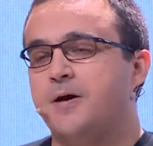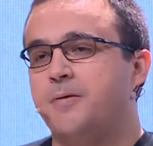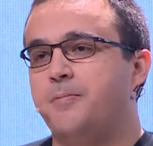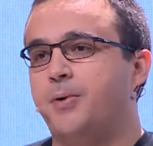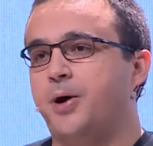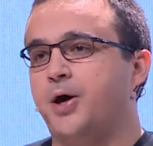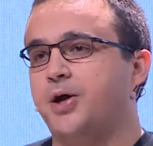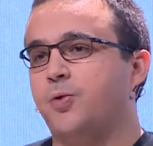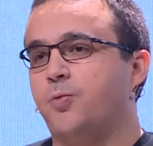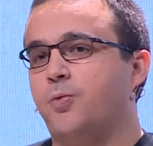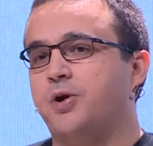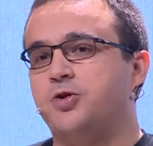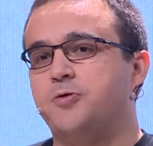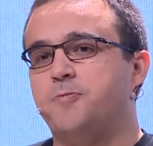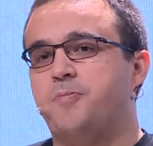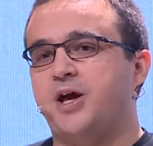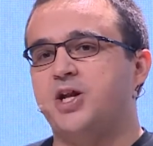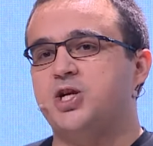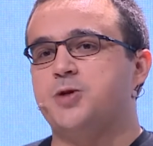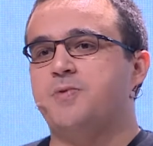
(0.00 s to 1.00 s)
but when you
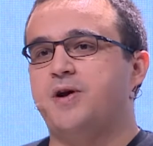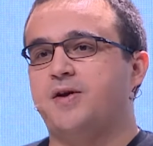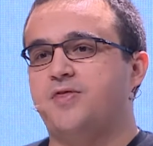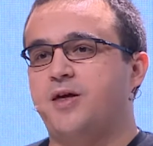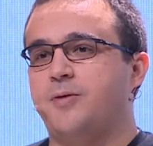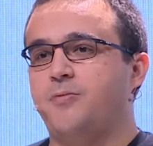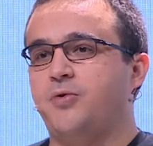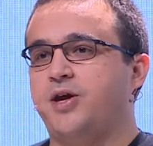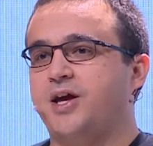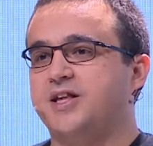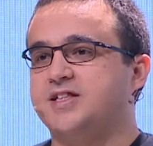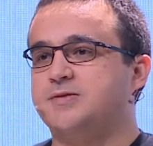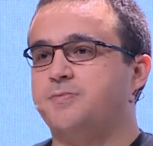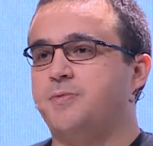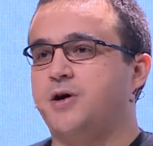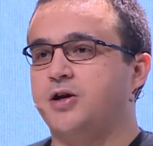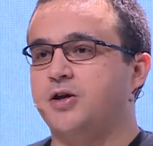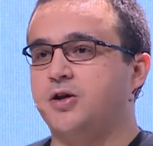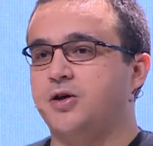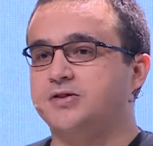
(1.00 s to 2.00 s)
benchmark them against
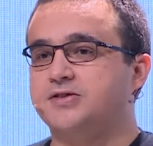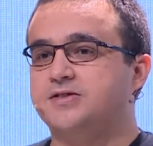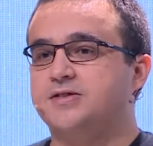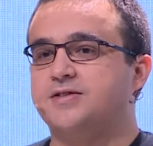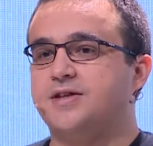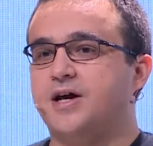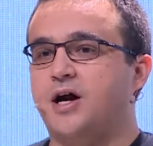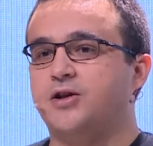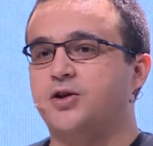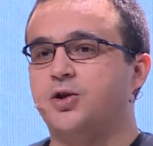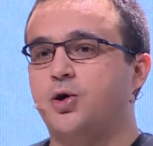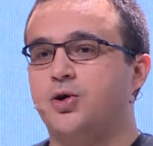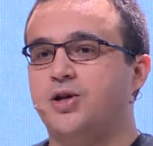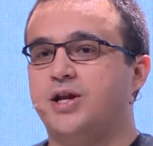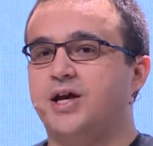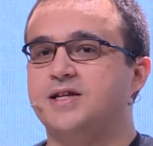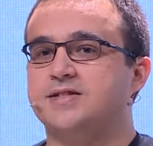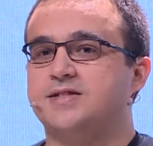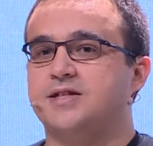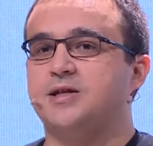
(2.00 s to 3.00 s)
Marriott, they are
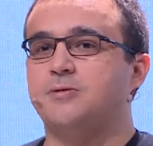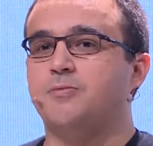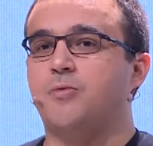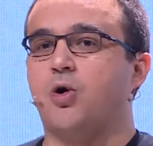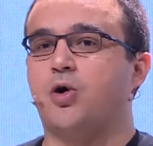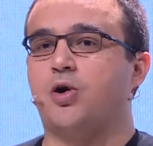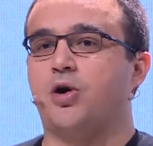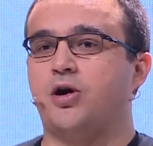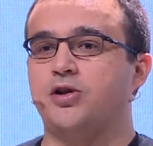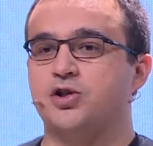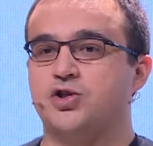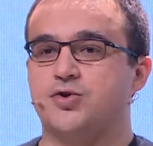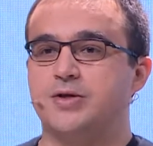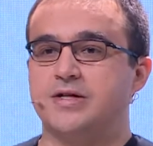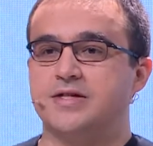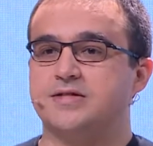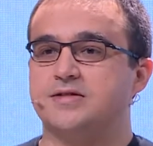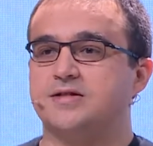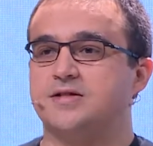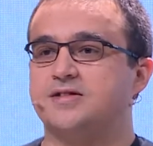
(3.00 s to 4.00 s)
nowadays in more
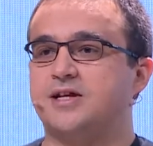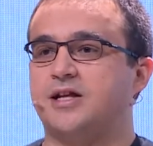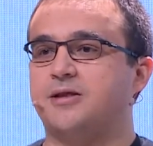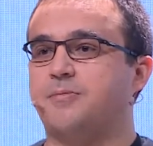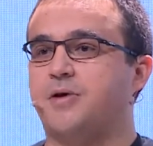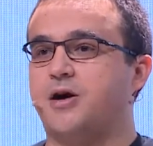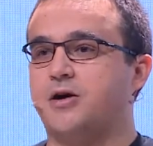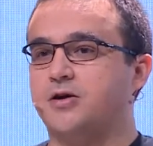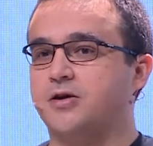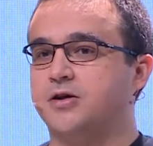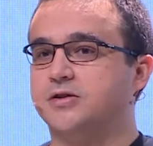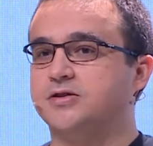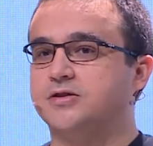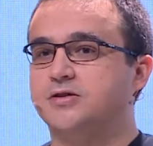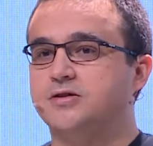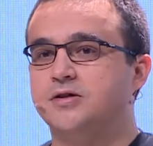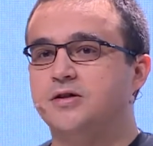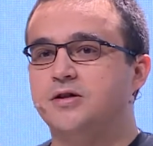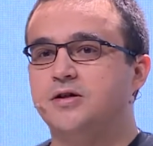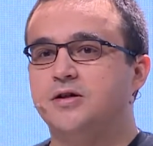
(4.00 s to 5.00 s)
countries than
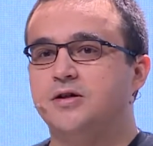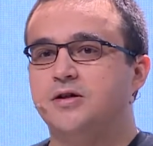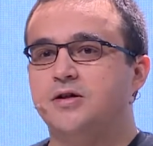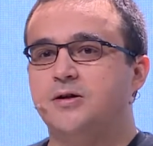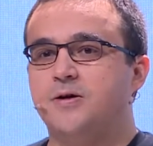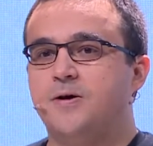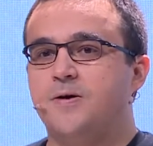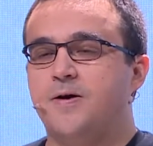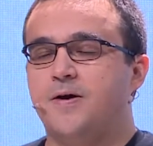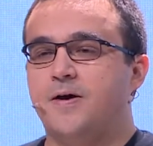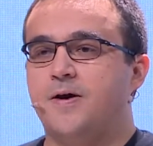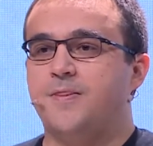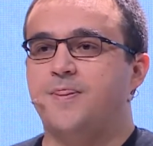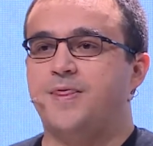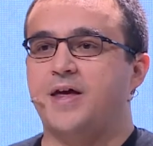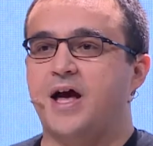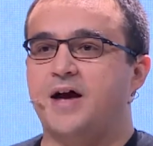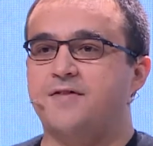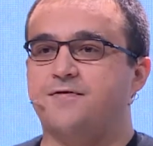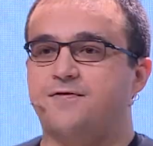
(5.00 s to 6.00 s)
Marriott. They have